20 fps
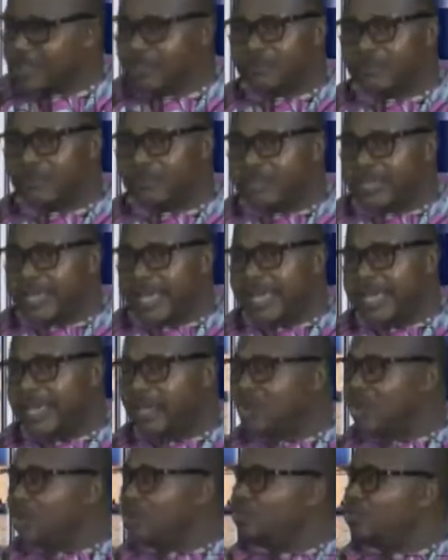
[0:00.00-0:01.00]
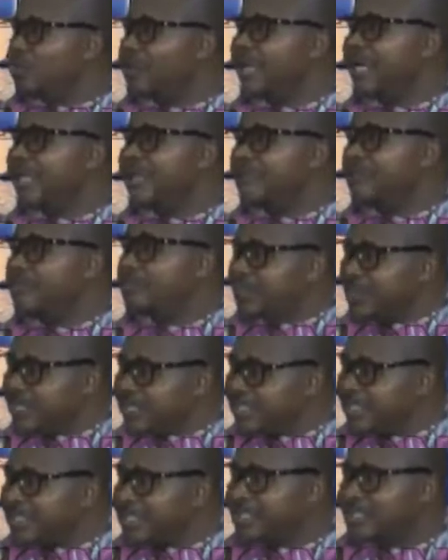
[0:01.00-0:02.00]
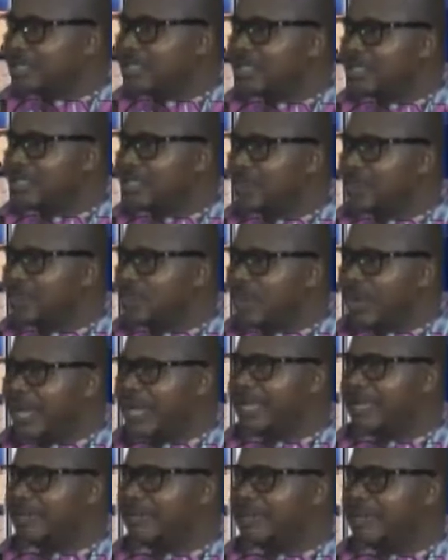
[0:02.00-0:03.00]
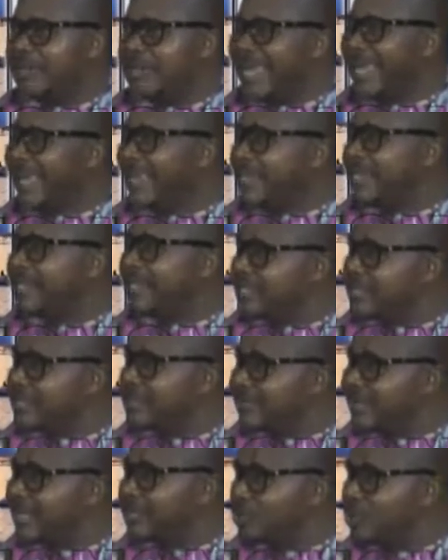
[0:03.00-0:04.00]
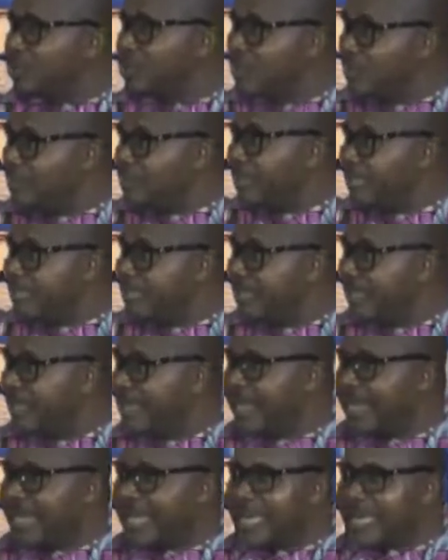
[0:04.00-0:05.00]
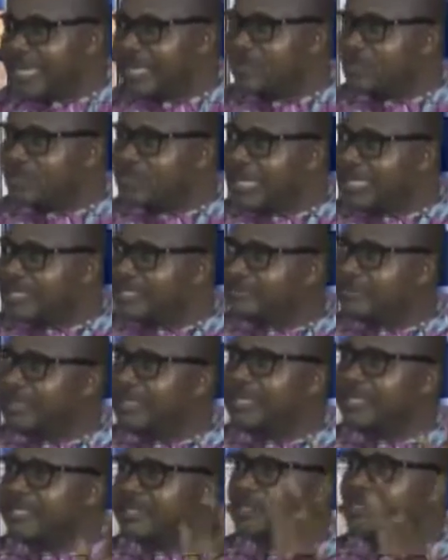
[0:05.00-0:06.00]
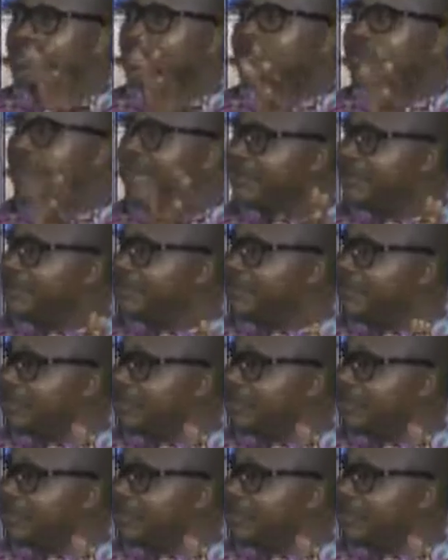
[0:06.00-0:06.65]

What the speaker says: from there, you can even predict where likely his direction will be. And then you start making some arrangement